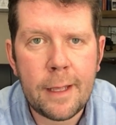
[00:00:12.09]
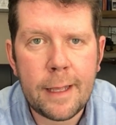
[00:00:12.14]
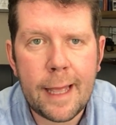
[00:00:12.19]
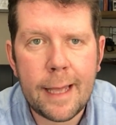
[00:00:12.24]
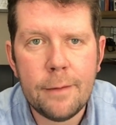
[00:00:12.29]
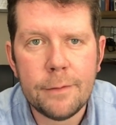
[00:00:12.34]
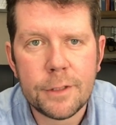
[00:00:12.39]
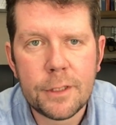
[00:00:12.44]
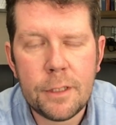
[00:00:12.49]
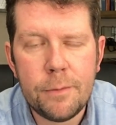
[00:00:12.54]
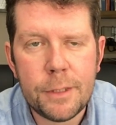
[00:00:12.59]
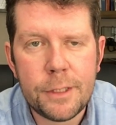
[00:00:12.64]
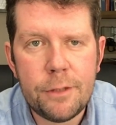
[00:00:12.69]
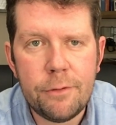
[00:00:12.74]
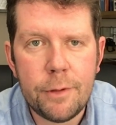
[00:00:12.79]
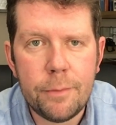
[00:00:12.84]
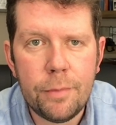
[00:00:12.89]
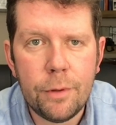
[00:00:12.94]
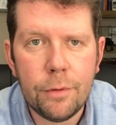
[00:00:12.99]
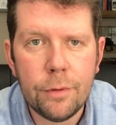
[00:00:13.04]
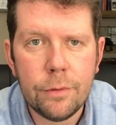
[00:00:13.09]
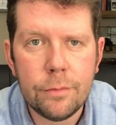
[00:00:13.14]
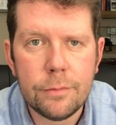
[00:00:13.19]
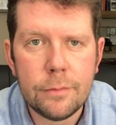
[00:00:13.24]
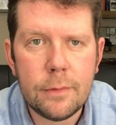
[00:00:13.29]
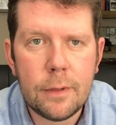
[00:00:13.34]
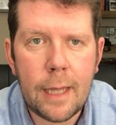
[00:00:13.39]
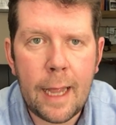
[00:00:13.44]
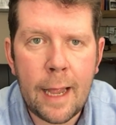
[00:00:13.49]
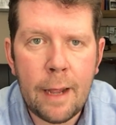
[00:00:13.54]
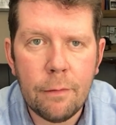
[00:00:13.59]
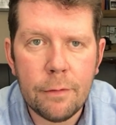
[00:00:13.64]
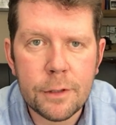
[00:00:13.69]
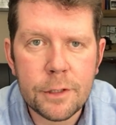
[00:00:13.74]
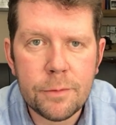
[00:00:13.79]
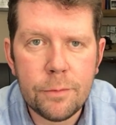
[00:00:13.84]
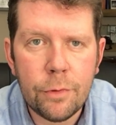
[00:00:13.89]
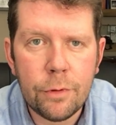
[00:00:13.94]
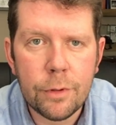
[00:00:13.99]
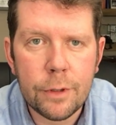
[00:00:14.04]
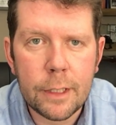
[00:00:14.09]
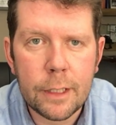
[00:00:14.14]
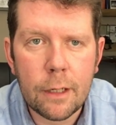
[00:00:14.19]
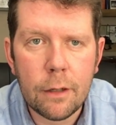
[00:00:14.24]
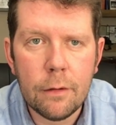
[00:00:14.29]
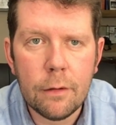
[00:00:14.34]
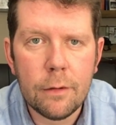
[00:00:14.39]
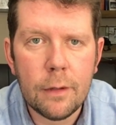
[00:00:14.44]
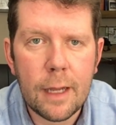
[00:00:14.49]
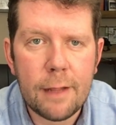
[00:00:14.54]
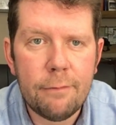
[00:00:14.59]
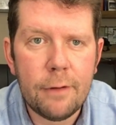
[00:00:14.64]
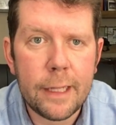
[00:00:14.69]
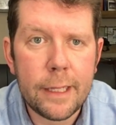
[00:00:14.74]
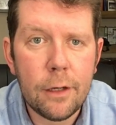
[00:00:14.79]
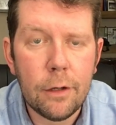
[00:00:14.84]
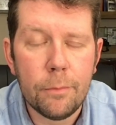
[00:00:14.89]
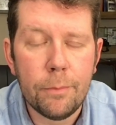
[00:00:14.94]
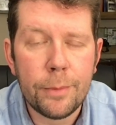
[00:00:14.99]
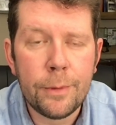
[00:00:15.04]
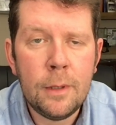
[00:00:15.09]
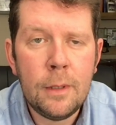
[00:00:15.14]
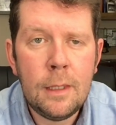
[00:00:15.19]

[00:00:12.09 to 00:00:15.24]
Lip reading: Accounts Committee report out this morning on levelling up.